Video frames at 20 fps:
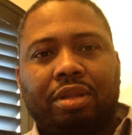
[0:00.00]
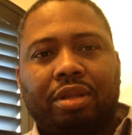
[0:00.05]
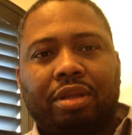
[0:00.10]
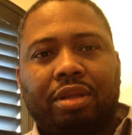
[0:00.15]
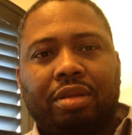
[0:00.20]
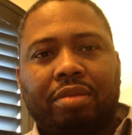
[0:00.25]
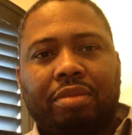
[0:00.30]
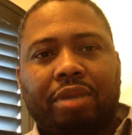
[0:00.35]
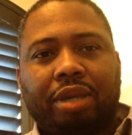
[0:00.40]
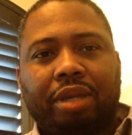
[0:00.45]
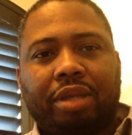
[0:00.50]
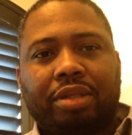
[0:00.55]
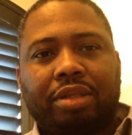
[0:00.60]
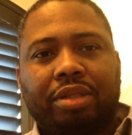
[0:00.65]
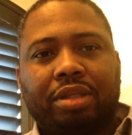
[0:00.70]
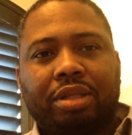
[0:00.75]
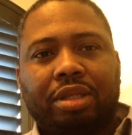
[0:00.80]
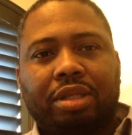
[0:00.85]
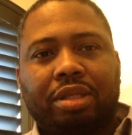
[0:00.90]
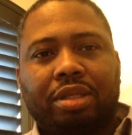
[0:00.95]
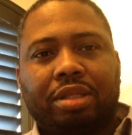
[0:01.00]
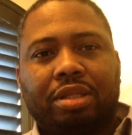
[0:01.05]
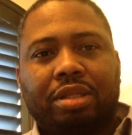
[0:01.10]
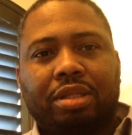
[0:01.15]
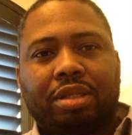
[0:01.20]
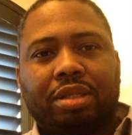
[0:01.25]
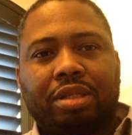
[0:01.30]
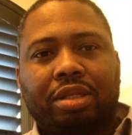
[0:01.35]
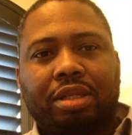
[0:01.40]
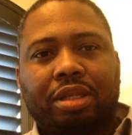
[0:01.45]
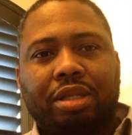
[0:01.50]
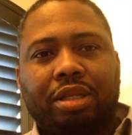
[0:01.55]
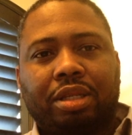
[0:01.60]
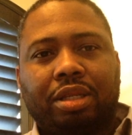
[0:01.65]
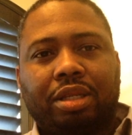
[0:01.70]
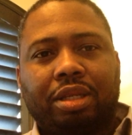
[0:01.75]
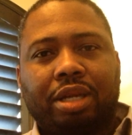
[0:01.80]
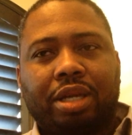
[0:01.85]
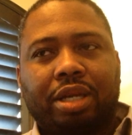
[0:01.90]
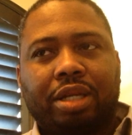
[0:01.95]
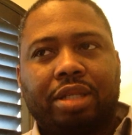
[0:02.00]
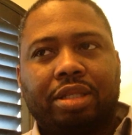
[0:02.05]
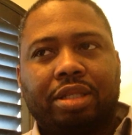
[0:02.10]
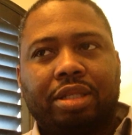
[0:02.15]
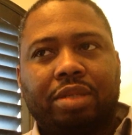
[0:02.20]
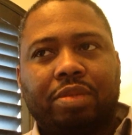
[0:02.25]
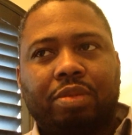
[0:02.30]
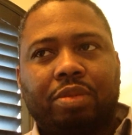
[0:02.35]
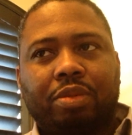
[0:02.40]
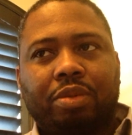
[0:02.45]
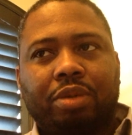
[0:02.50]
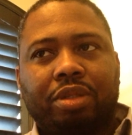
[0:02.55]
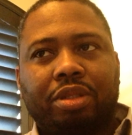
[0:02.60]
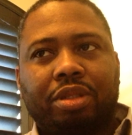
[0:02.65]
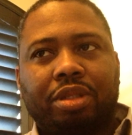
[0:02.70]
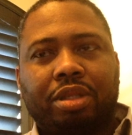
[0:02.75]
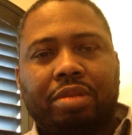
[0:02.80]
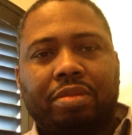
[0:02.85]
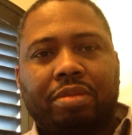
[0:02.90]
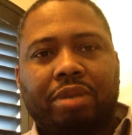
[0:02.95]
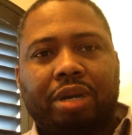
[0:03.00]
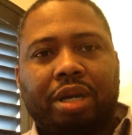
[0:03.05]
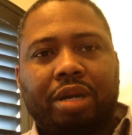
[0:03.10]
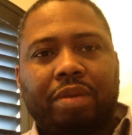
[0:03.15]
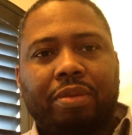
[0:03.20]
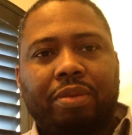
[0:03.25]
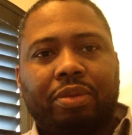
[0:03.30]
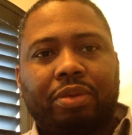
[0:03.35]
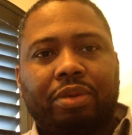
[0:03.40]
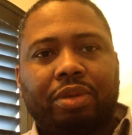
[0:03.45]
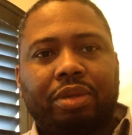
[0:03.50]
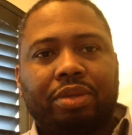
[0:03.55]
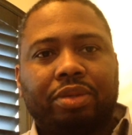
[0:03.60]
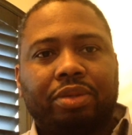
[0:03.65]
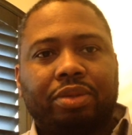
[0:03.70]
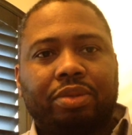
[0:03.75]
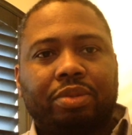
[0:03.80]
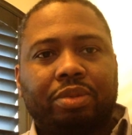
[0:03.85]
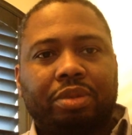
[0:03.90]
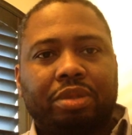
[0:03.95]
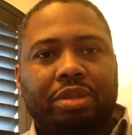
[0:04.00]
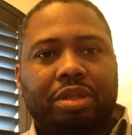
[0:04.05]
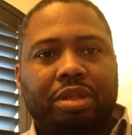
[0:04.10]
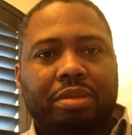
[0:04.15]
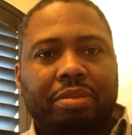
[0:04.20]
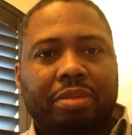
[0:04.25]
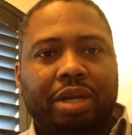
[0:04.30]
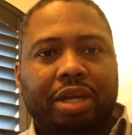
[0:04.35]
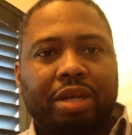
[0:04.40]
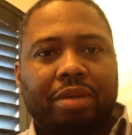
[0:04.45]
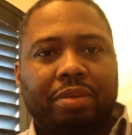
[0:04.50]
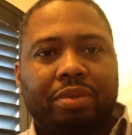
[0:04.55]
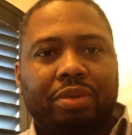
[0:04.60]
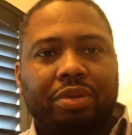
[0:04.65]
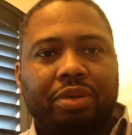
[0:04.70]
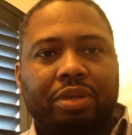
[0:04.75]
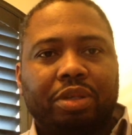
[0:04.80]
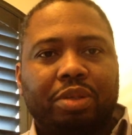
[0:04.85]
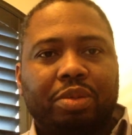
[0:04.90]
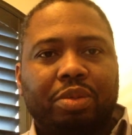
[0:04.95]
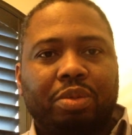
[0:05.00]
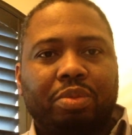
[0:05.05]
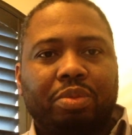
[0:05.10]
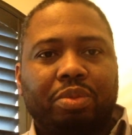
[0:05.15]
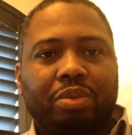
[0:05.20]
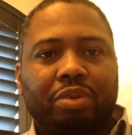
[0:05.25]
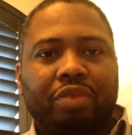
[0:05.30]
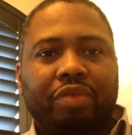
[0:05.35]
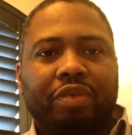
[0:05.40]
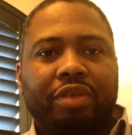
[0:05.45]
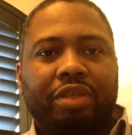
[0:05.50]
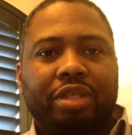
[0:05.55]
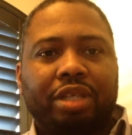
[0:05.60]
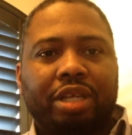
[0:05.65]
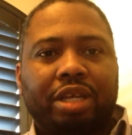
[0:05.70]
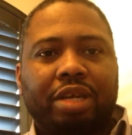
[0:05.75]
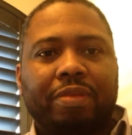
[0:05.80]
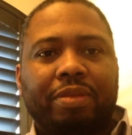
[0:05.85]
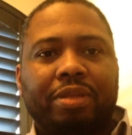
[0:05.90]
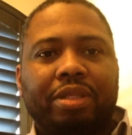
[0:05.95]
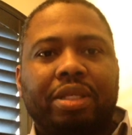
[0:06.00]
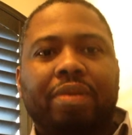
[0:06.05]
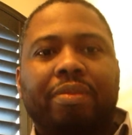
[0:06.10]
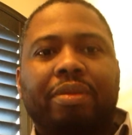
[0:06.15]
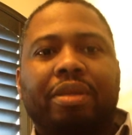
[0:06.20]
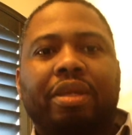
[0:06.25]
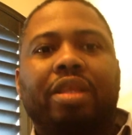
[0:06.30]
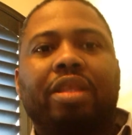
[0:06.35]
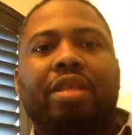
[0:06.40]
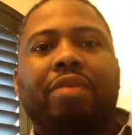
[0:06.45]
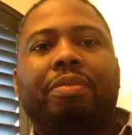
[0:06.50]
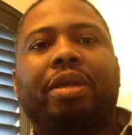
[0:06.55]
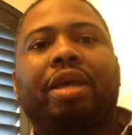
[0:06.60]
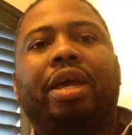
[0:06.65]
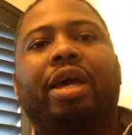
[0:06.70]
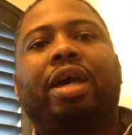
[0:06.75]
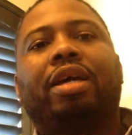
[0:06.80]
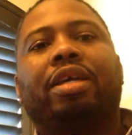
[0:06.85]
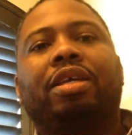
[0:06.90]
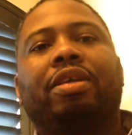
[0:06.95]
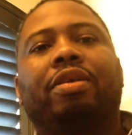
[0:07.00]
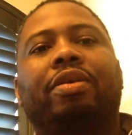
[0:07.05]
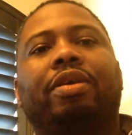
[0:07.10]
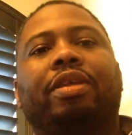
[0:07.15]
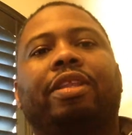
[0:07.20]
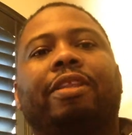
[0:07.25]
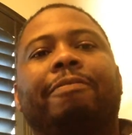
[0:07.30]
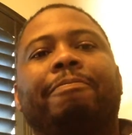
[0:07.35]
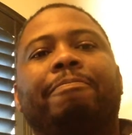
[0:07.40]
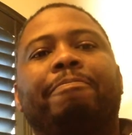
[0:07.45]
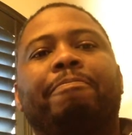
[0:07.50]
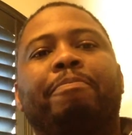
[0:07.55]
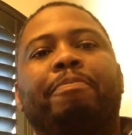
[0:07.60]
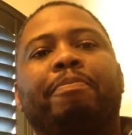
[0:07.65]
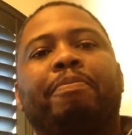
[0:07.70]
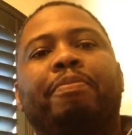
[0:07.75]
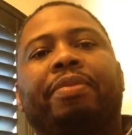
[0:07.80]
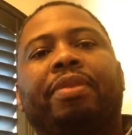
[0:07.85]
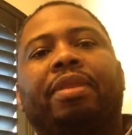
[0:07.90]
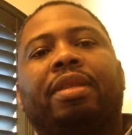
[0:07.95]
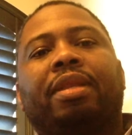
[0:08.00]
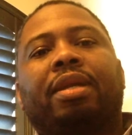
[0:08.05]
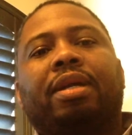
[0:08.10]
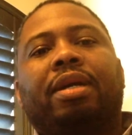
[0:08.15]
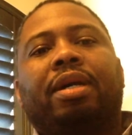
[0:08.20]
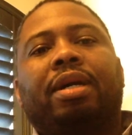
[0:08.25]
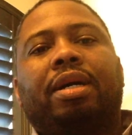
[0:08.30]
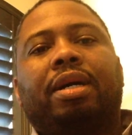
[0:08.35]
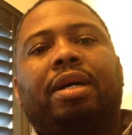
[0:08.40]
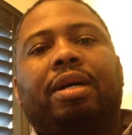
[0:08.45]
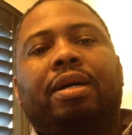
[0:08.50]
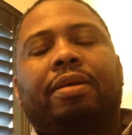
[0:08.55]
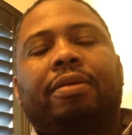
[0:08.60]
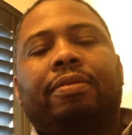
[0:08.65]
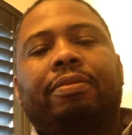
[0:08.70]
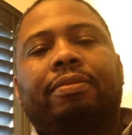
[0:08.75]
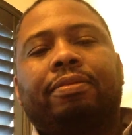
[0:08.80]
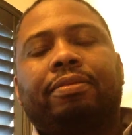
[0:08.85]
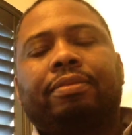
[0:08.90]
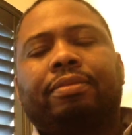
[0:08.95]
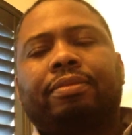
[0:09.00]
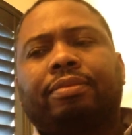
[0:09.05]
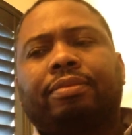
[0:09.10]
makes sense and it lines up with what's in the Bible, because what's in the Bible has been proven time and time again to be accurate. Um,